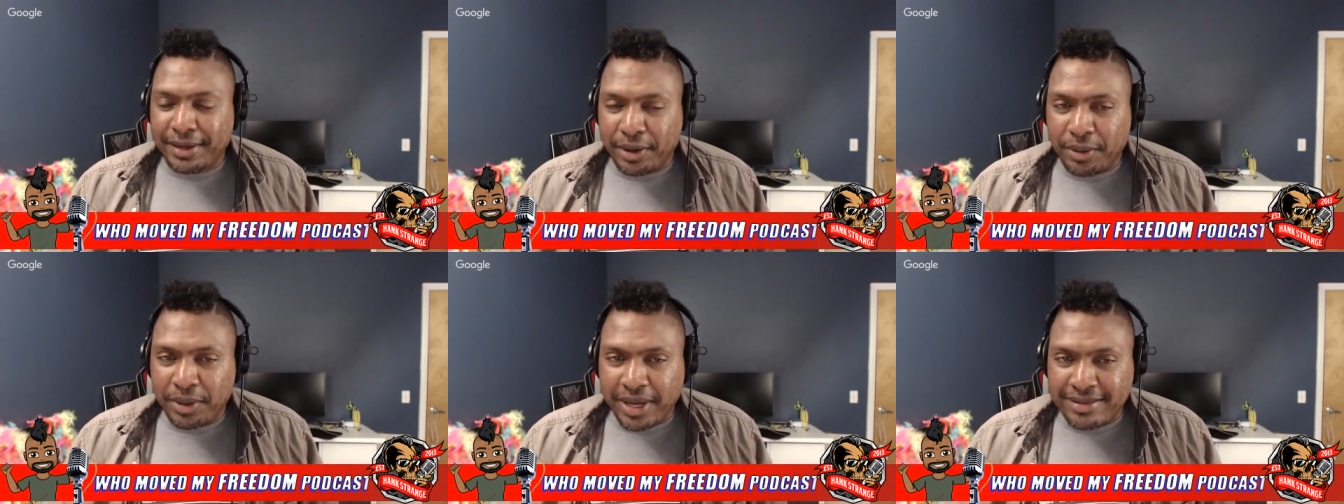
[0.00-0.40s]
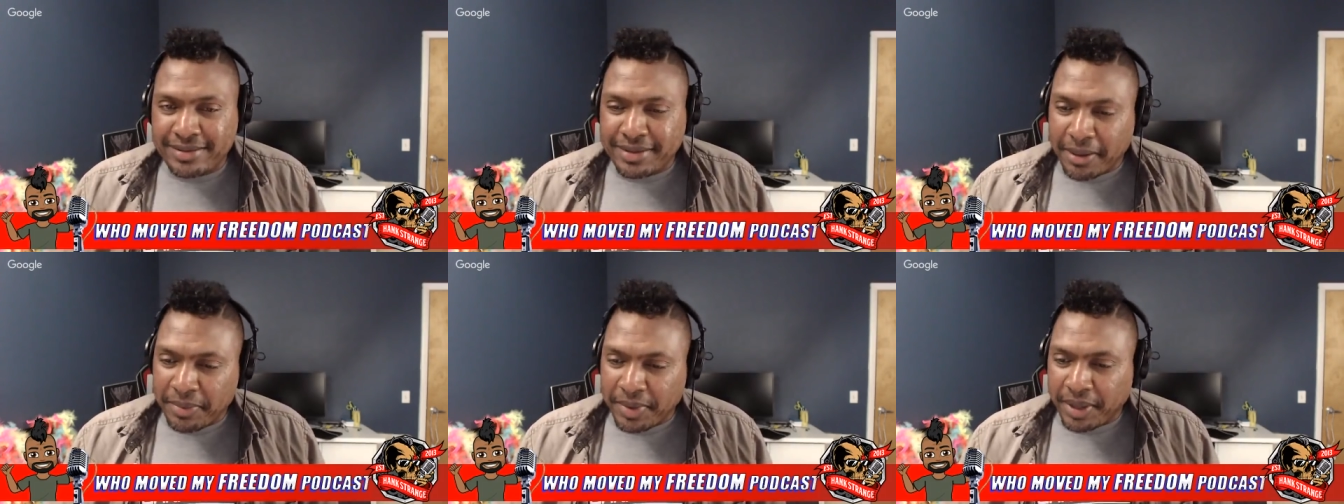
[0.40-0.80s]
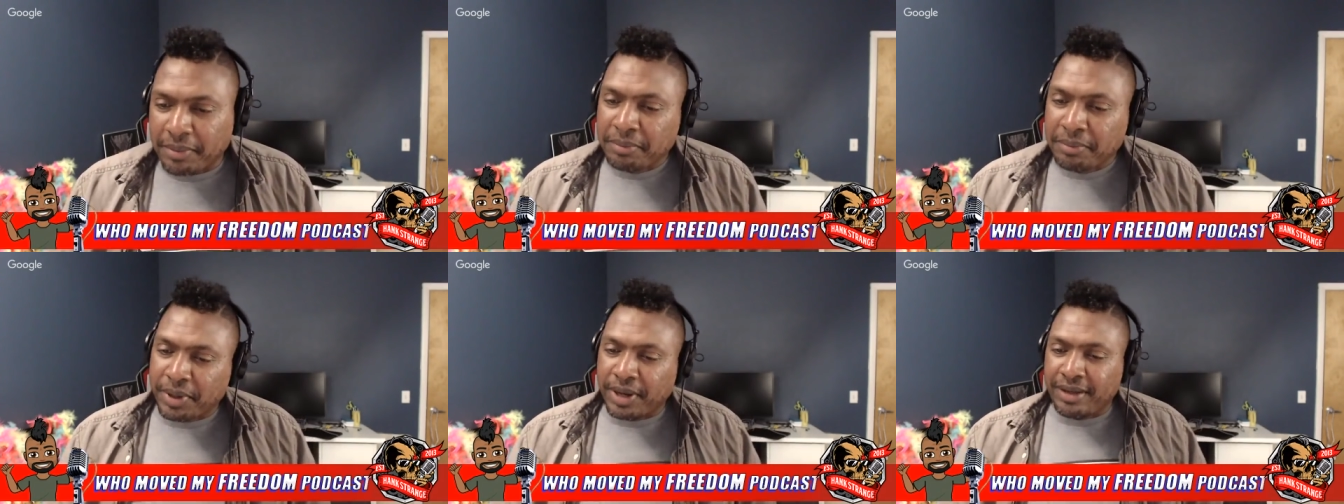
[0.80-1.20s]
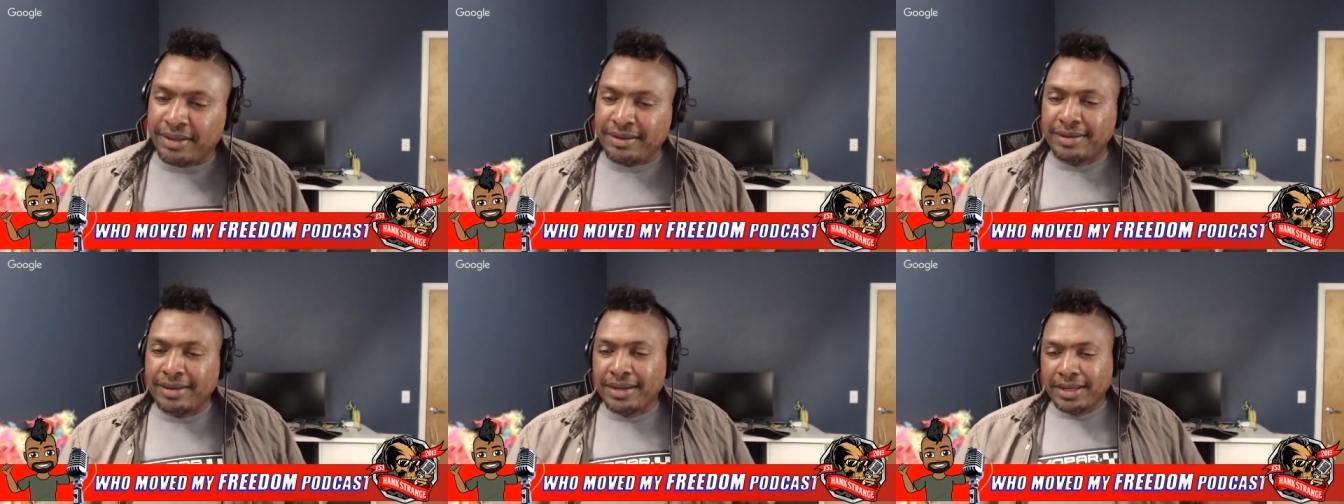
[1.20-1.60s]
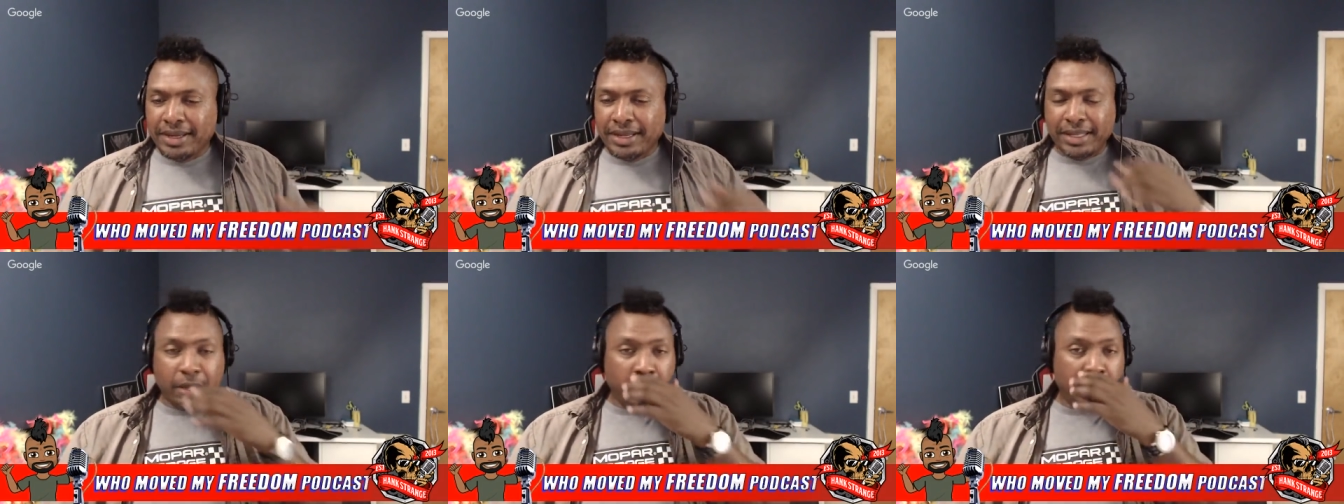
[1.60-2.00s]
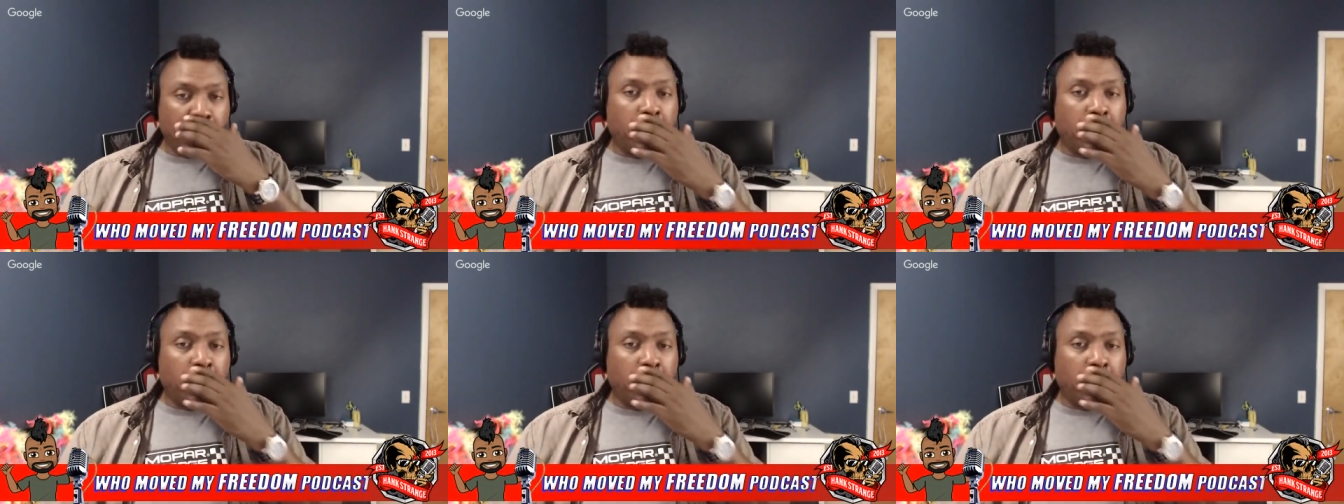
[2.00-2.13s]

go get something, but no, yeah,